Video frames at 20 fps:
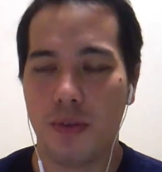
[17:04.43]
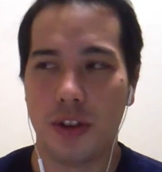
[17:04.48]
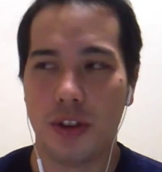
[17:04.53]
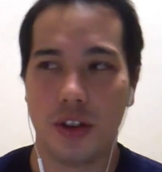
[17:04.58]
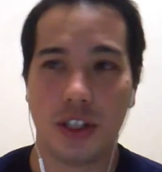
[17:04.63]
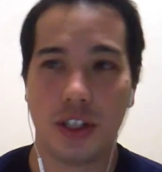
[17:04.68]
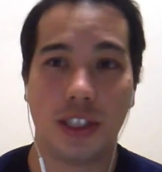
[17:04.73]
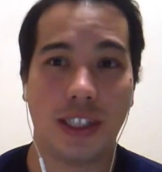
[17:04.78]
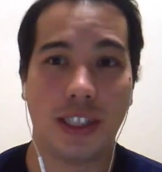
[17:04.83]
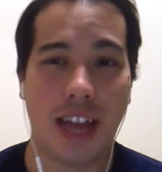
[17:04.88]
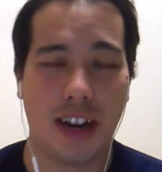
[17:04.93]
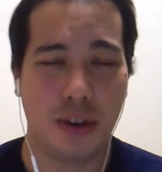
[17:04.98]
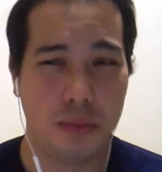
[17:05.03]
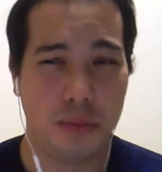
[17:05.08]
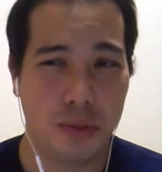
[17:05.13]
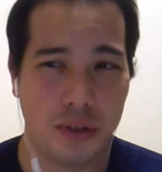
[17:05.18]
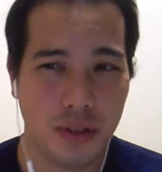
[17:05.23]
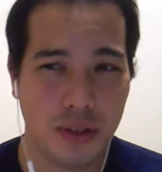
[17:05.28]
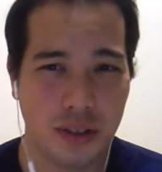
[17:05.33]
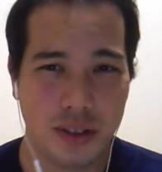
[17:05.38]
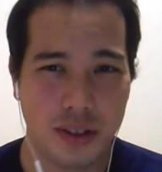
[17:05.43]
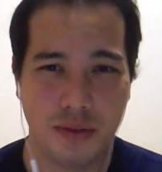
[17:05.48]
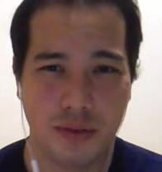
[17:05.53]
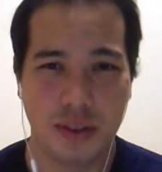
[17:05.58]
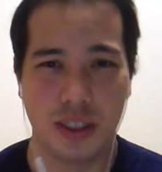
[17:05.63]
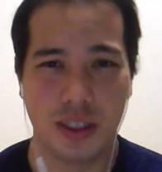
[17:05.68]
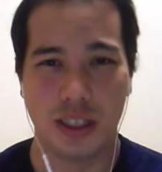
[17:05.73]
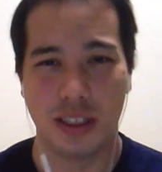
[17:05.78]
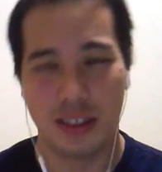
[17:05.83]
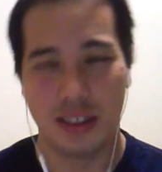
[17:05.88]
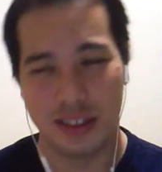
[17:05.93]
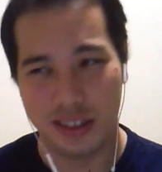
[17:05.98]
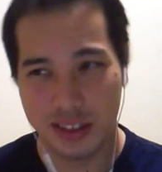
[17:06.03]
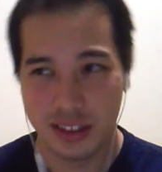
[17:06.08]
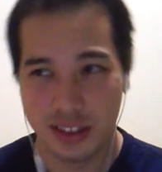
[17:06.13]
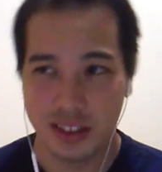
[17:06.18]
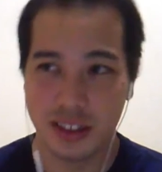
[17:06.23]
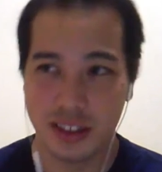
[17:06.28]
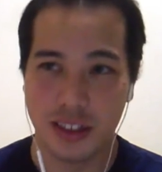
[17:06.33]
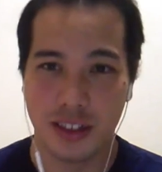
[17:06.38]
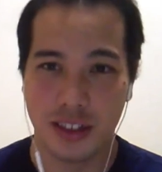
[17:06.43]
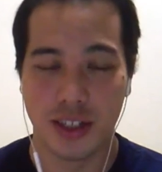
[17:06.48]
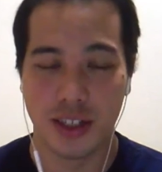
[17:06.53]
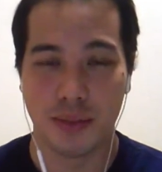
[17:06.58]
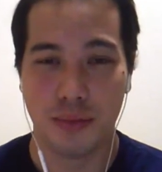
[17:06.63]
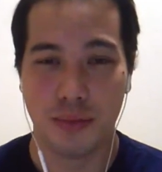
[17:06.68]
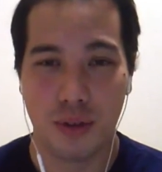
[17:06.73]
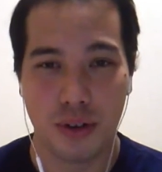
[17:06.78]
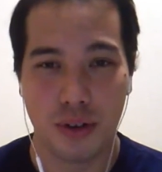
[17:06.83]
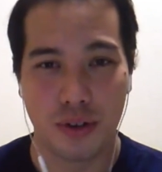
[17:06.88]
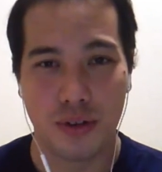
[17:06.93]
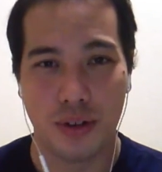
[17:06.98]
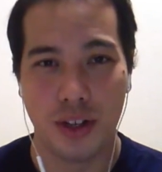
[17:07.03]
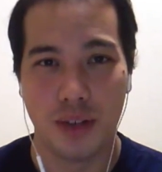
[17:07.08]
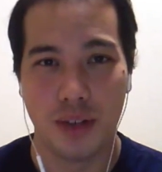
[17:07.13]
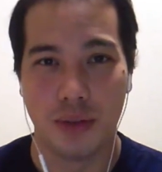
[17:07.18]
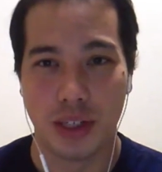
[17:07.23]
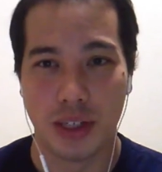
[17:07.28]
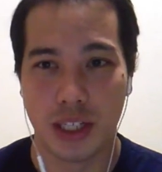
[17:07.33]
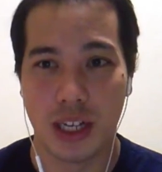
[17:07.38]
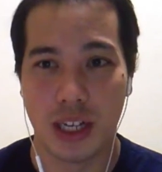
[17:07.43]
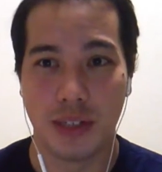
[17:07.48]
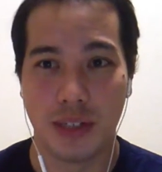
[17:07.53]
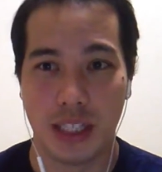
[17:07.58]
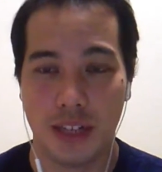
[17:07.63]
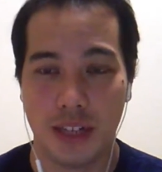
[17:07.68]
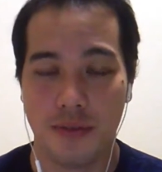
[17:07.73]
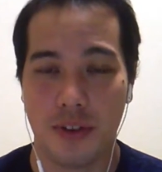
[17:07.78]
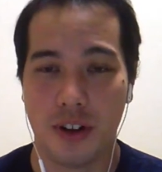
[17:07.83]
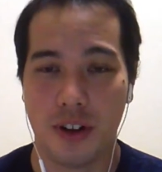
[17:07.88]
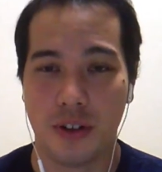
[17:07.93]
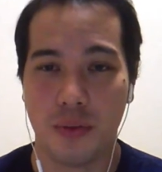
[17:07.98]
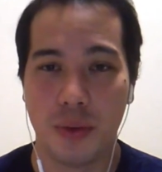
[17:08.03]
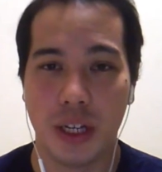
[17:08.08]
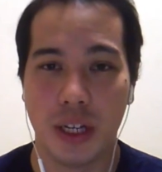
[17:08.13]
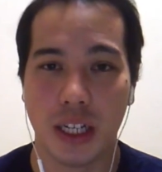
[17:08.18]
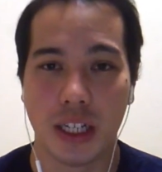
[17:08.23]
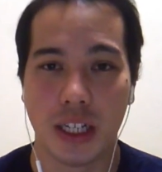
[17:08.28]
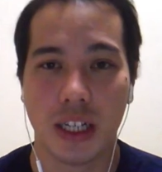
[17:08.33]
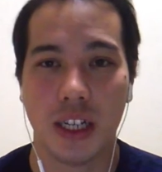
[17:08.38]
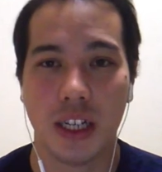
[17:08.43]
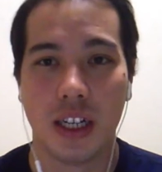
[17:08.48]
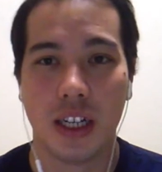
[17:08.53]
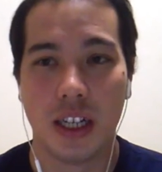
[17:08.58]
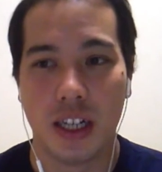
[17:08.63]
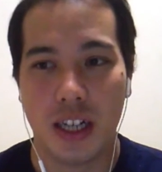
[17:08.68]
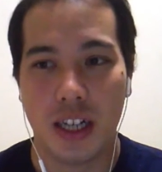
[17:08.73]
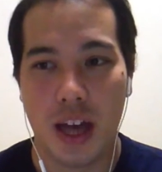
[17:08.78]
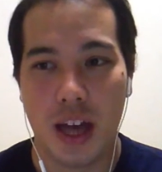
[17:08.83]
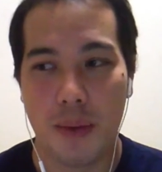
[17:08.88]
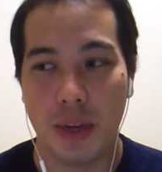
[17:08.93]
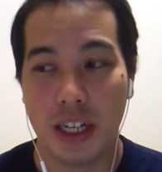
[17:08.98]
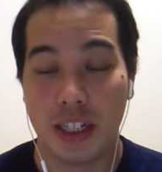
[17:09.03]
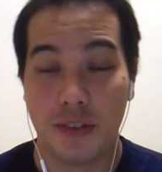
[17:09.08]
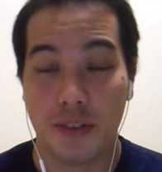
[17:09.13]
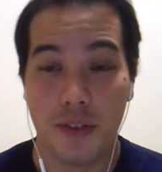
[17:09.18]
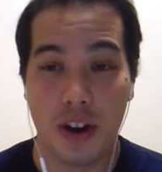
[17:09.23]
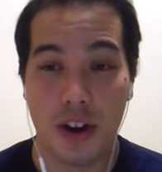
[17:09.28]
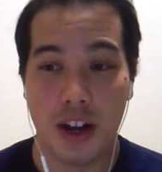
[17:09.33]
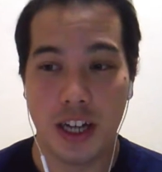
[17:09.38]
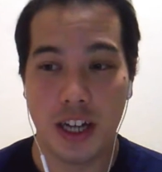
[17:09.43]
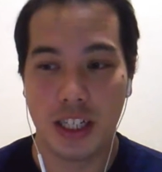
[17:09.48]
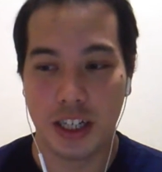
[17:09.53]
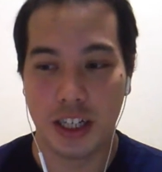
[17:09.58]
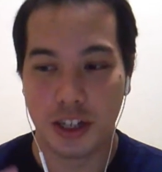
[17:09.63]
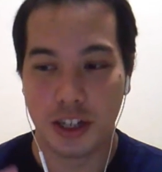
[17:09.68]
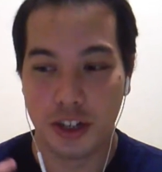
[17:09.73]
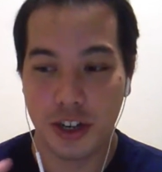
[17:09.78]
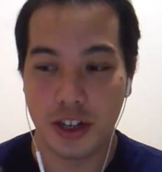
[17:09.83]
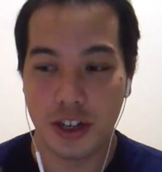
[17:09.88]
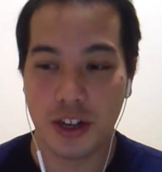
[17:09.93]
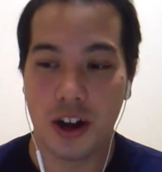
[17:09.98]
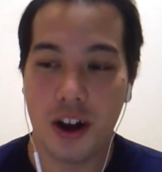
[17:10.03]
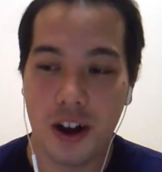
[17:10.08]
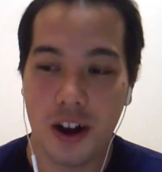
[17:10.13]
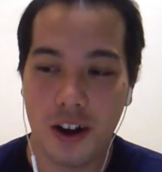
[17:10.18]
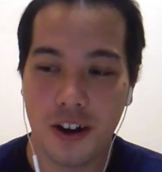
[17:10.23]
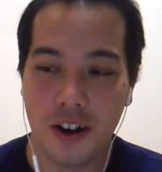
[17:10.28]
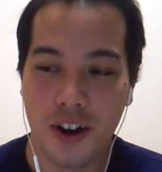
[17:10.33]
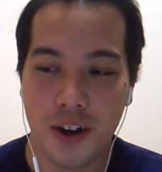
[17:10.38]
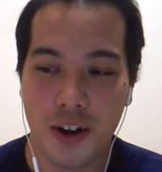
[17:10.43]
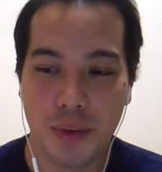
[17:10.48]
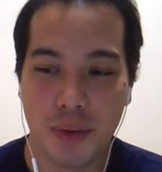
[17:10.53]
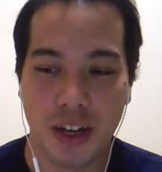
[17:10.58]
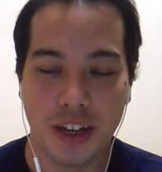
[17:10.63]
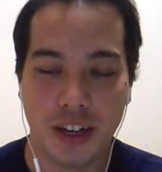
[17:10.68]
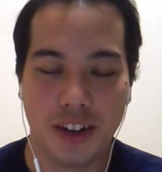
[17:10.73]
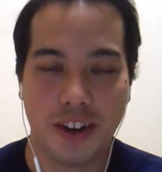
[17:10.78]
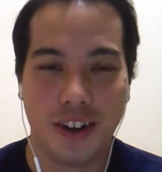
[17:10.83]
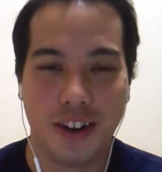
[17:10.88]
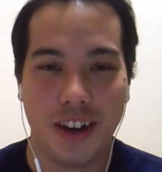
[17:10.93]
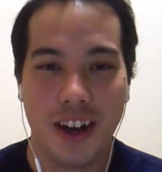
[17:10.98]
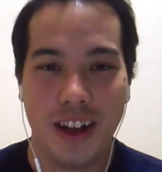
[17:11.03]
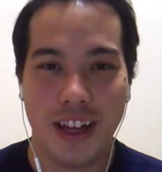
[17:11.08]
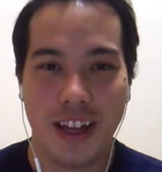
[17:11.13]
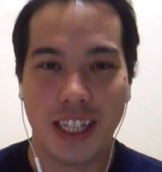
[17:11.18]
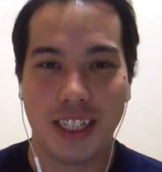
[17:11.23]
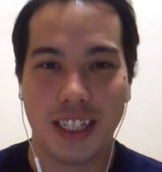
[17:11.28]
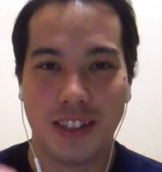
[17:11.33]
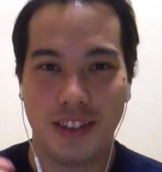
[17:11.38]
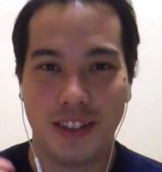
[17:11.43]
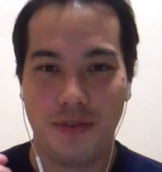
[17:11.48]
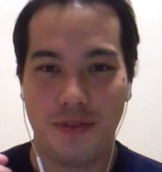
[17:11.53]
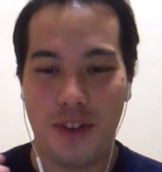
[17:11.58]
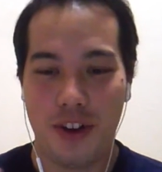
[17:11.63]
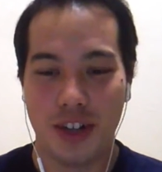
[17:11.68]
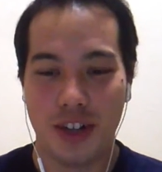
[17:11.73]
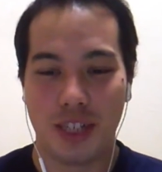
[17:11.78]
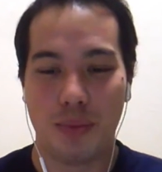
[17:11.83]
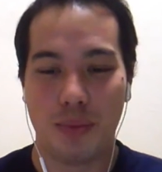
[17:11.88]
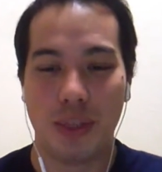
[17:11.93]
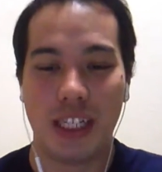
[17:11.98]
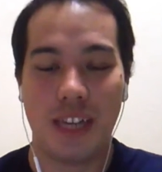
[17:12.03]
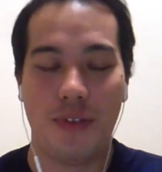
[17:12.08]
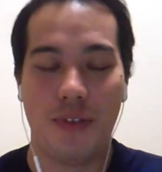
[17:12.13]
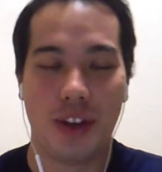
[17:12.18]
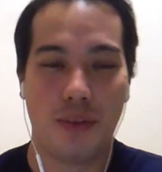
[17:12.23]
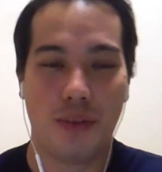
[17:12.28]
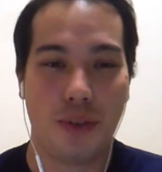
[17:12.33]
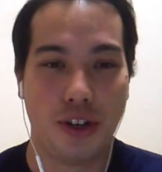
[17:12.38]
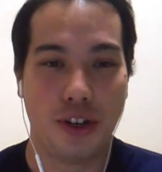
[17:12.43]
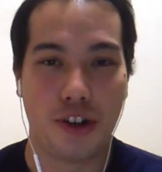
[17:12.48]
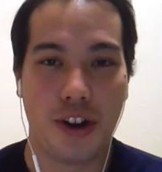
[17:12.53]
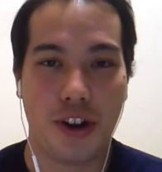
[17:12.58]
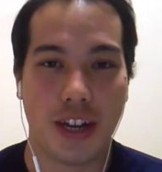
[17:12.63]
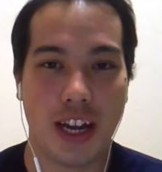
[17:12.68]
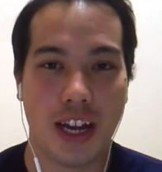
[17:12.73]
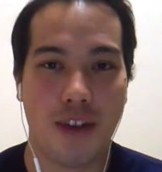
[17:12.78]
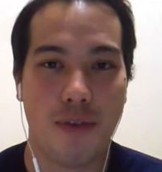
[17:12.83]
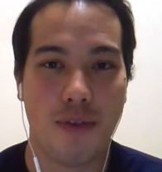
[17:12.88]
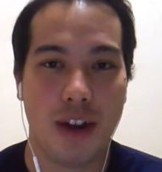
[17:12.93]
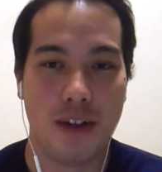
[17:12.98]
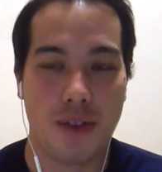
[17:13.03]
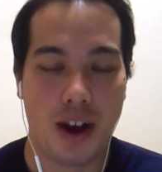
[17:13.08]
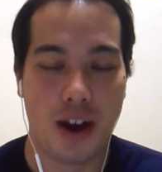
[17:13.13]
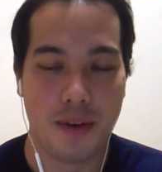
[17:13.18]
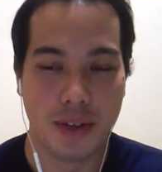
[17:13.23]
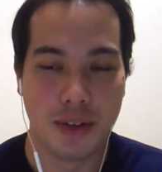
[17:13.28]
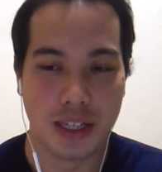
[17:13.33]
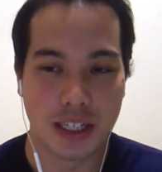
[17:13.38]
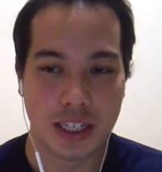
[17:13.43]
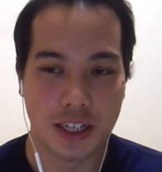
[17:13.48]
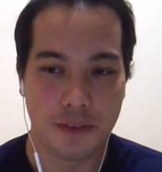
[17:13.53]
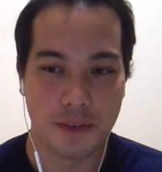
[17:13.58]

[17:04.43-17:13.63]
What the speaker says: There's Shadow Bolt, which is there's Moral Coil, which is obviously very weak. I mean, it's a good card, but it's very specific in what you're trying to get rid of, obviously.